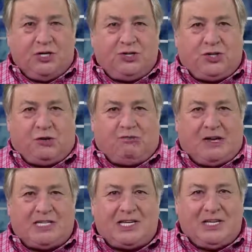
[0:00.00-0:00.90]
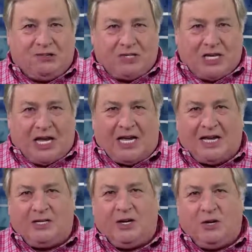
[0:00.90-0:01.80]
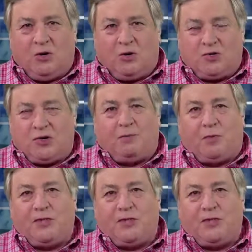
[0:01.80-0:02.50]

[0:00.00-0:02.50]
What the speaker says: show the race either tied or Trump